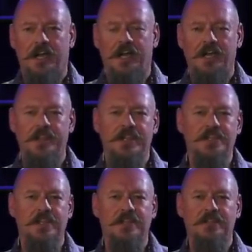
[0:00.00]
Uh, and they
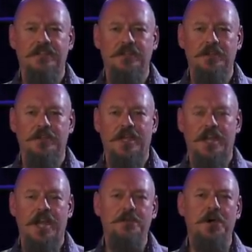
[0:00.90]
take the view that
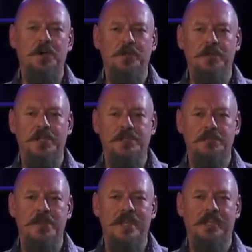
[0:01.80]
hypogamy is a
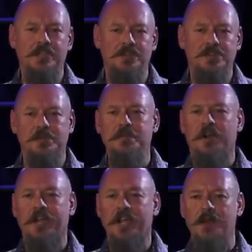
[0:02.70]
male interest to
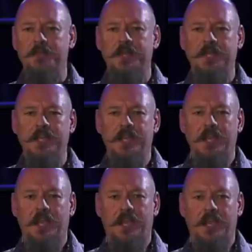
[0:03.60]
marry up,
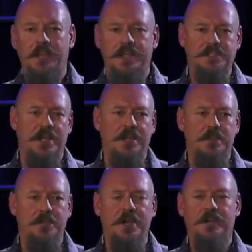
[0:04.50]
and that's kind of the
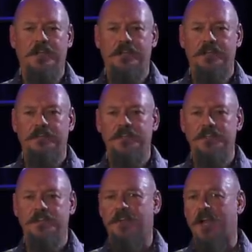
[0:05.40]
parallel
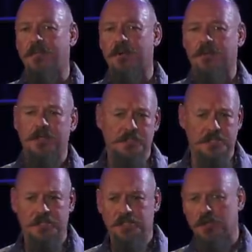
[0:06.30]
definition of hypergamy
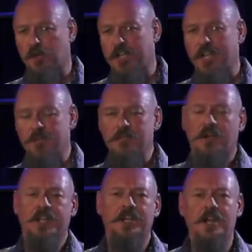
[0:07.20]
in shorthand
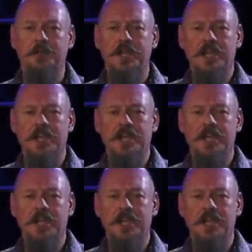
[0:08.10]
marrying up.